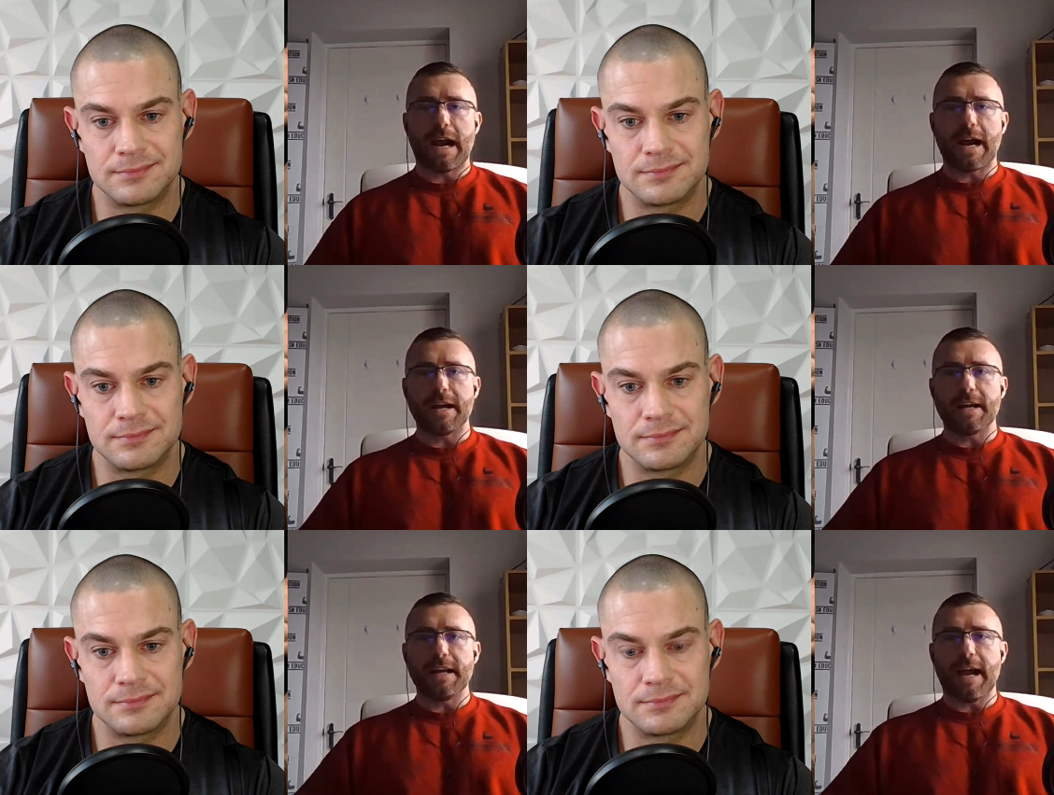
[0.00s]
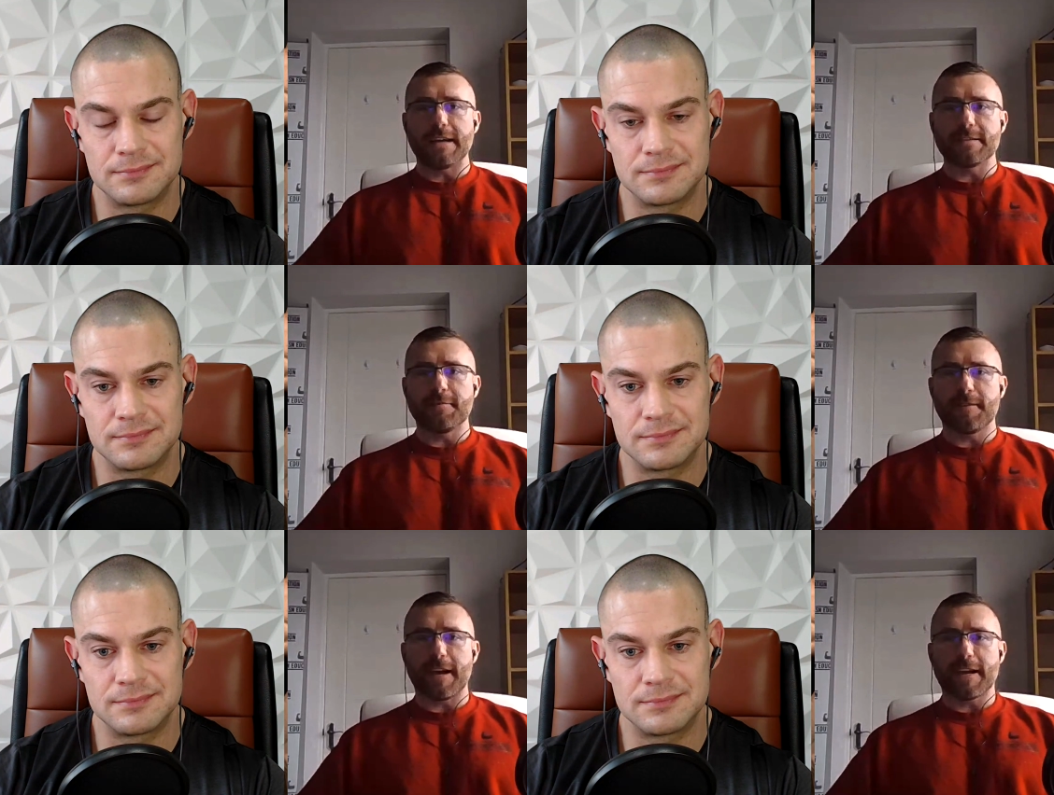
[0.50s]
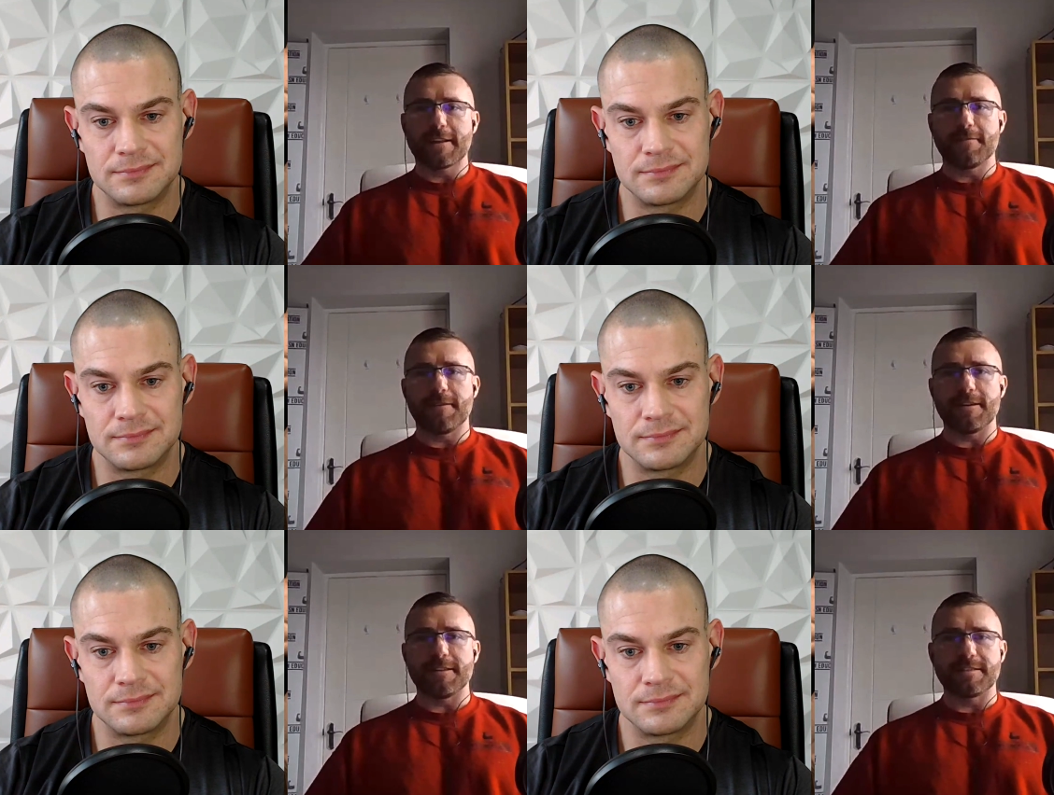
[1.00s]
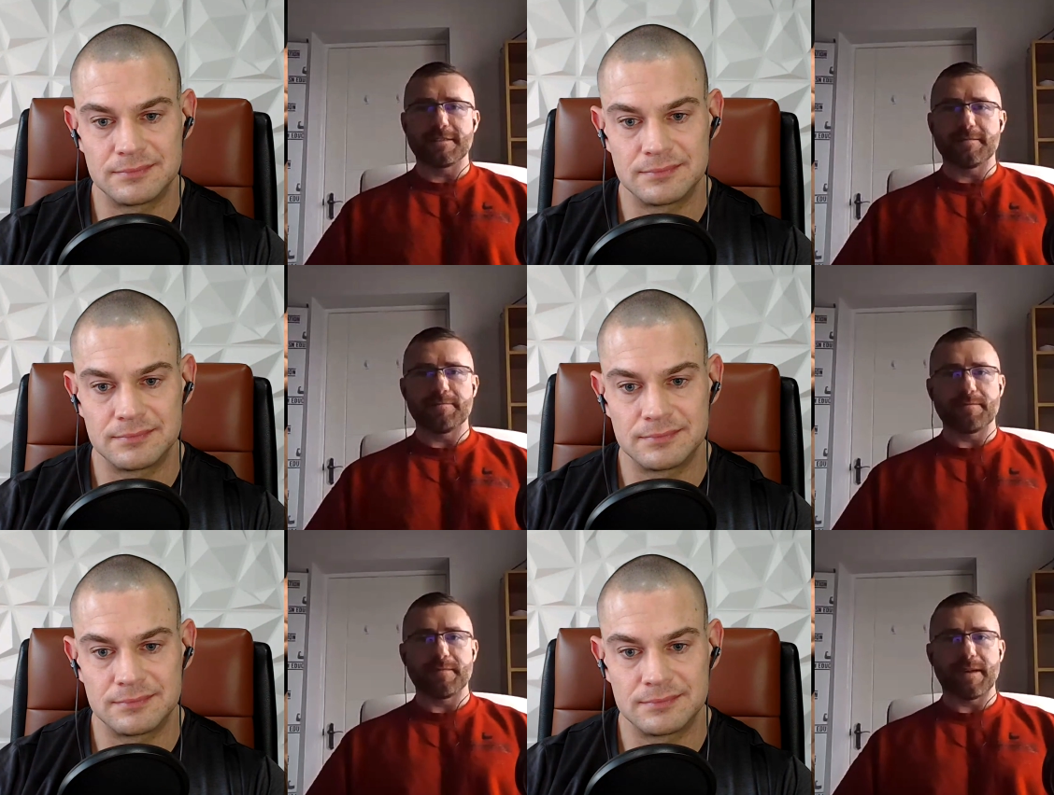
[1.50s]
Speaker 1: are they as effective as
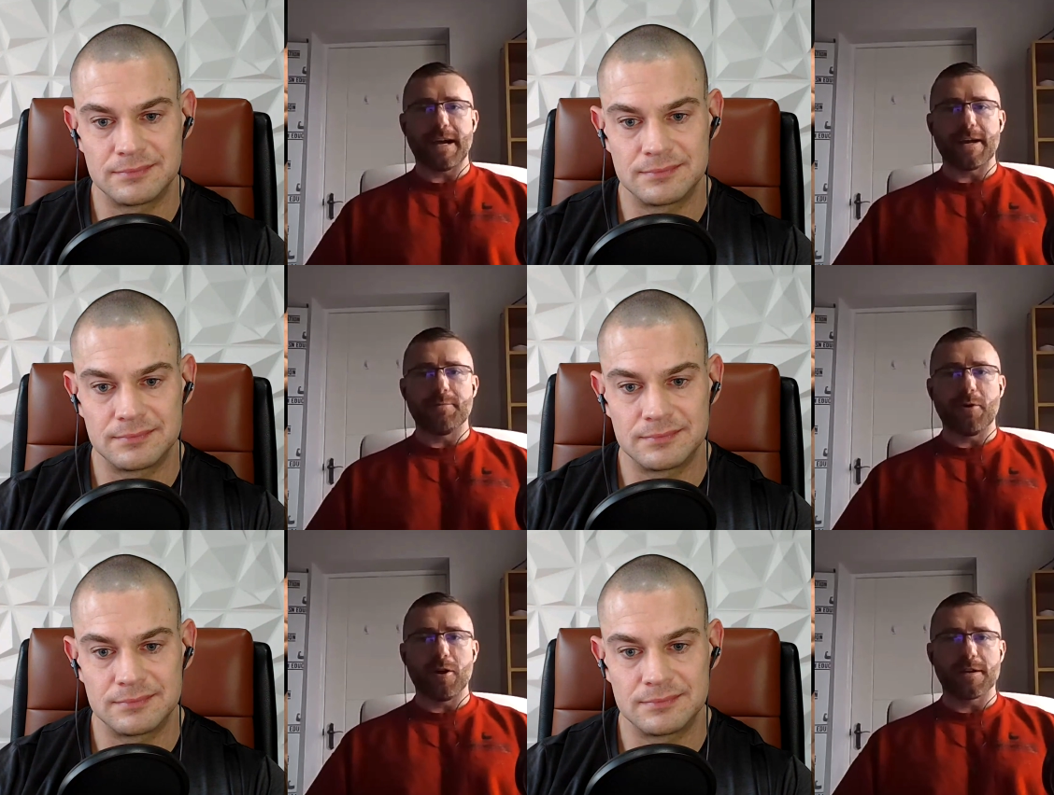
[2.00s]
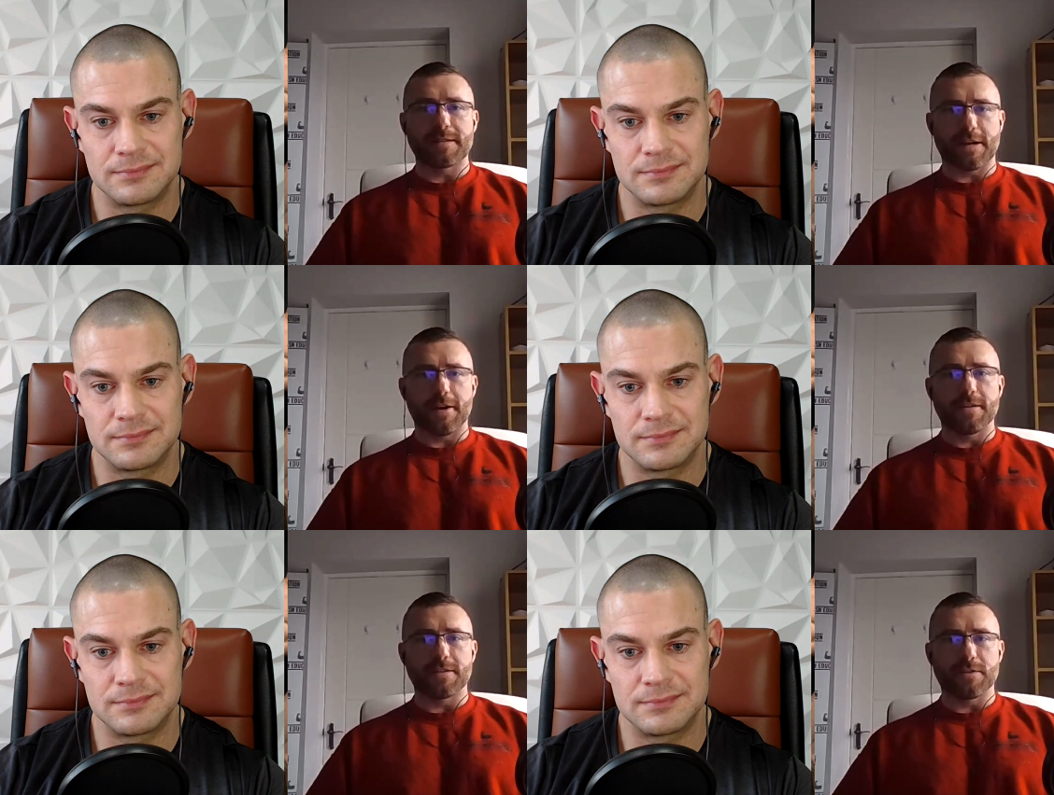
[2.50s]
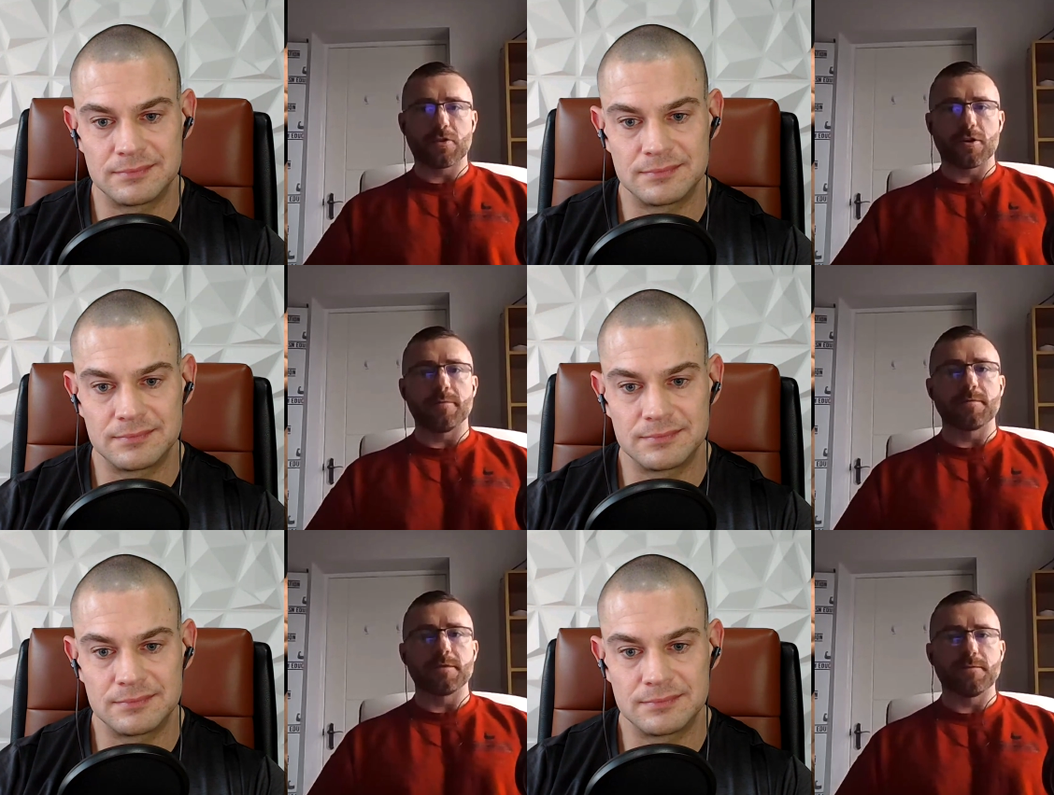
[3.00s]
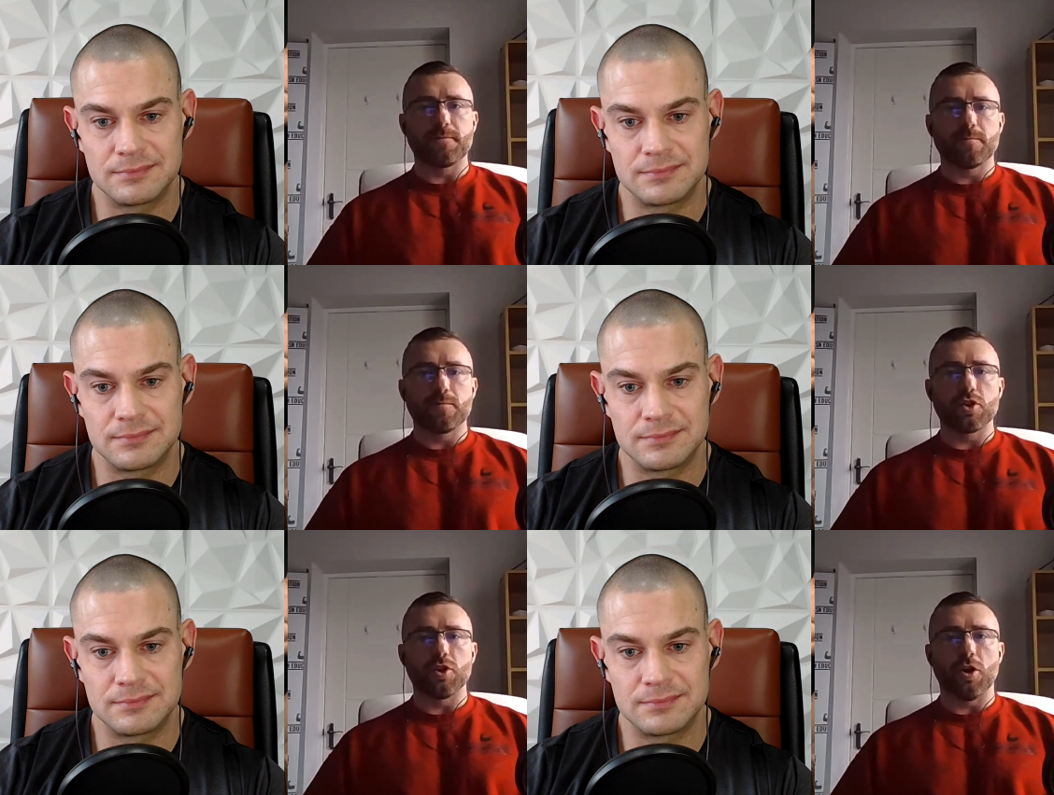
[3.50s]
anabolic steroids in terms of
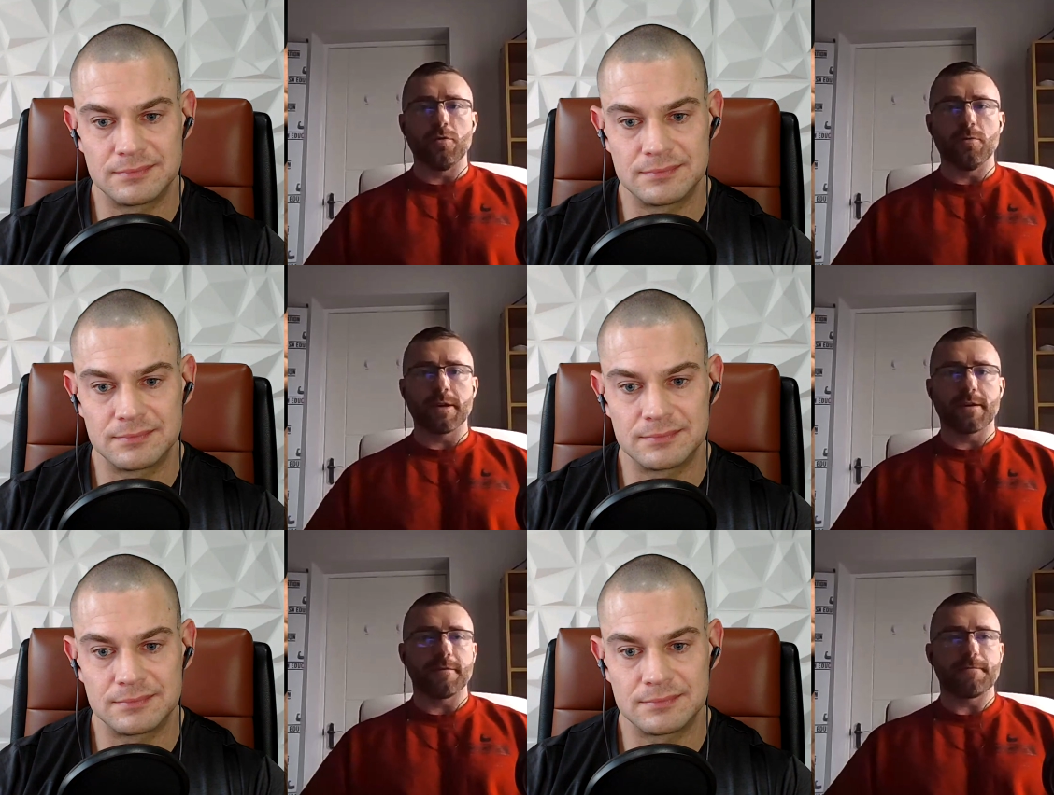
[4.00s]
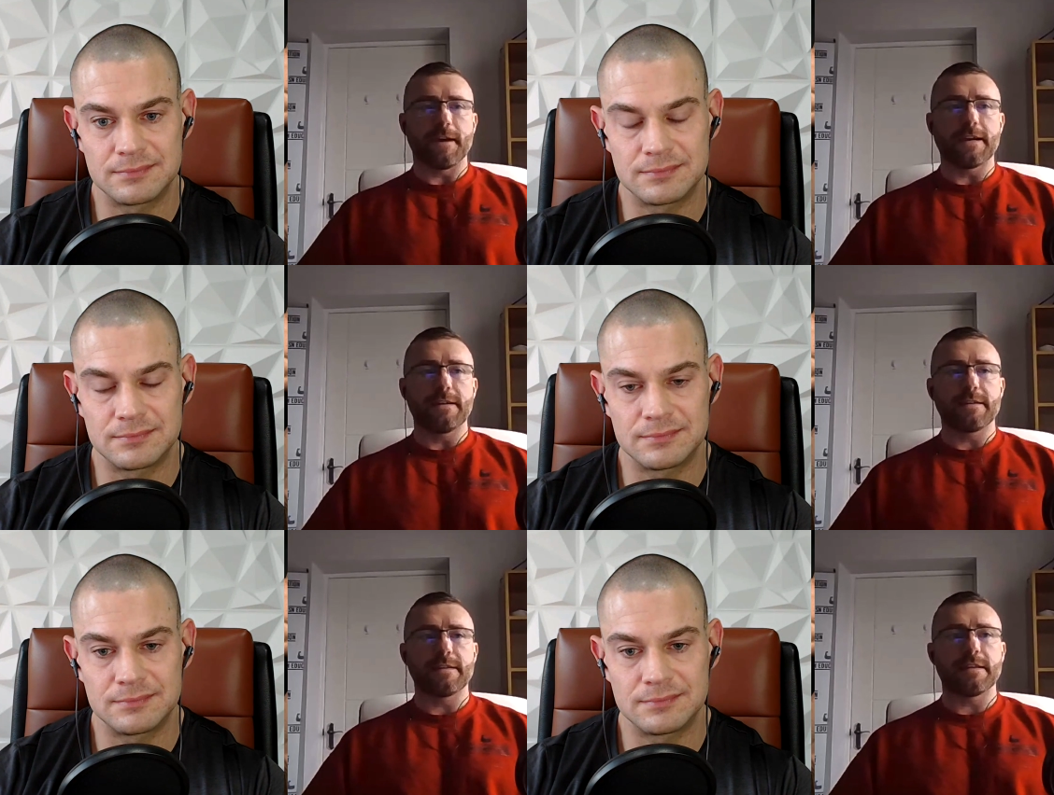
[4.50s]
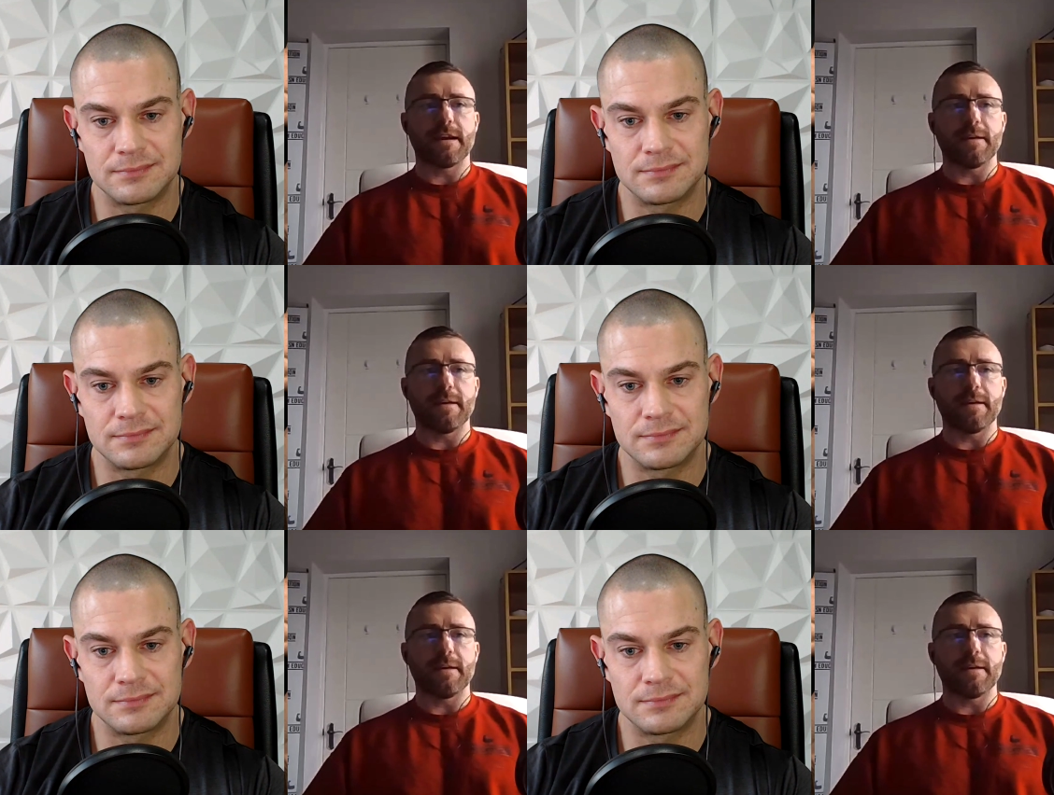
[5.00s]
genomic effect?